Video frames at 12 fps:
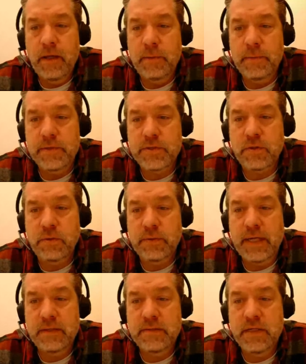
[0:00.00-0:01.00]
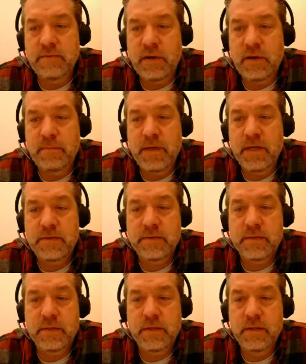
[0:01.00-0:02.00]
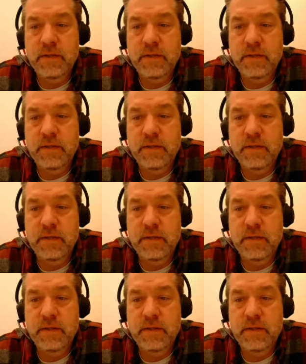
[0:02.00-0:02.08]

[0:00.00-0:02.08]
Let me scroll down, see if I missed.